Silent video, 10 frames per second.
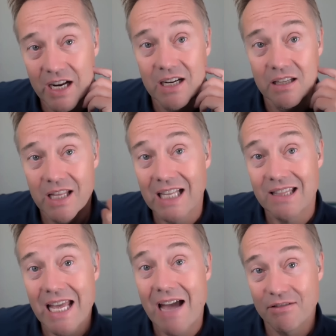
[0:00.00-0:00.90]
right?
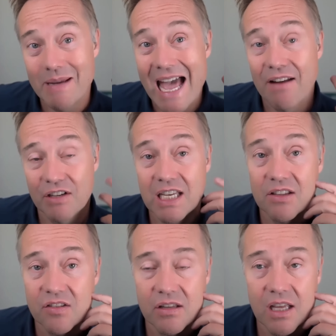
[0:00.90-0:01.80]
Like they have to be
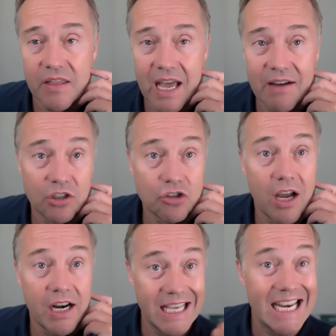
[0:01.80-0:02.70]
advocates and they have to
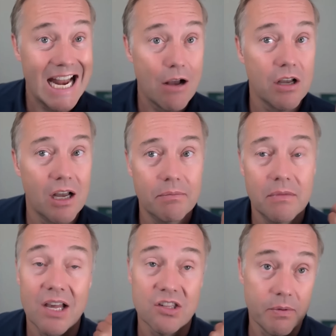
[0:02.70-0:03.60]
try to get an
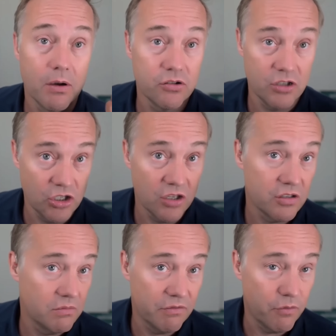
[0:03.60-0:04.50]
outcome as opposed to
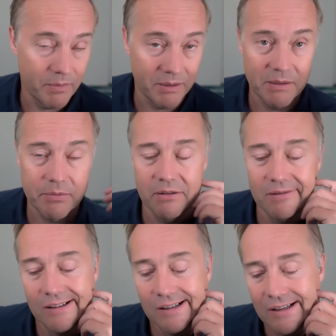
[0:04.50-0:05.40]
just informing
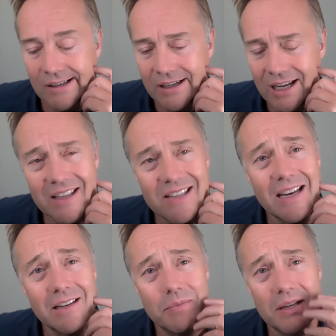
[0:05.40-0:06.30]
people. And the
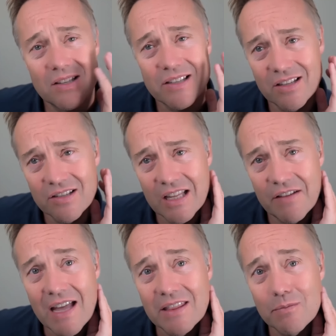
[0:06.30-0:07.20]
second piece is
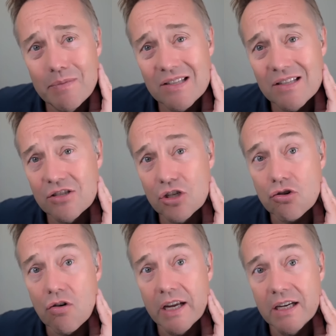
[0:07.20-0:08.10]
they've had their business
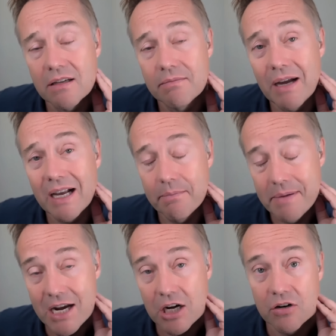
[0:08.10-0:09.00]
destroyed by
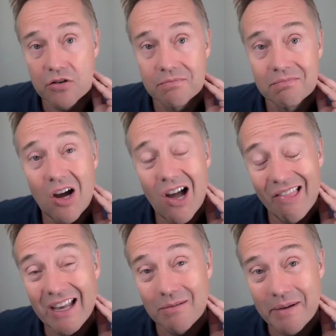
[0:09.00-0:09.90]
competitors,
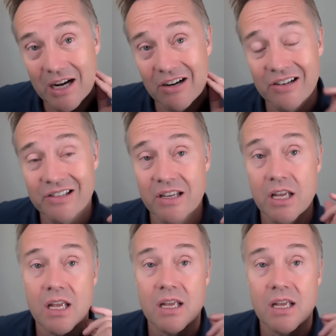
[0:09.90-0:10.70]
online competitors,